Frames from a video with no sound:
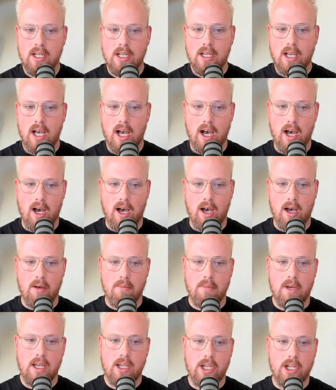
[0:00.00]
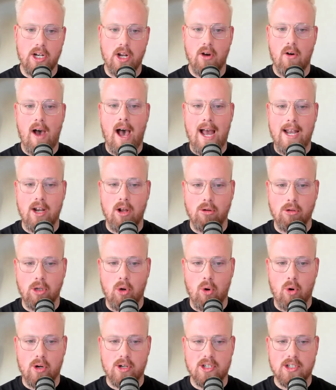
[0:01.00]
I know
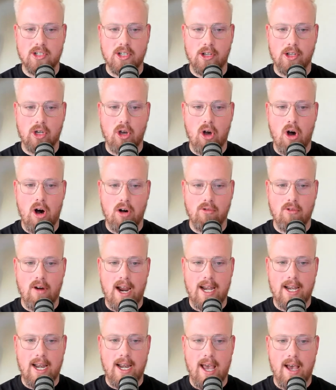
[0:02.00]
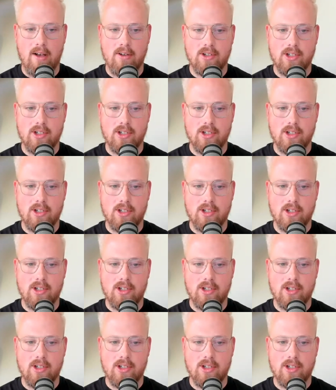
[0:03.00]
Lawrence is on the call right now,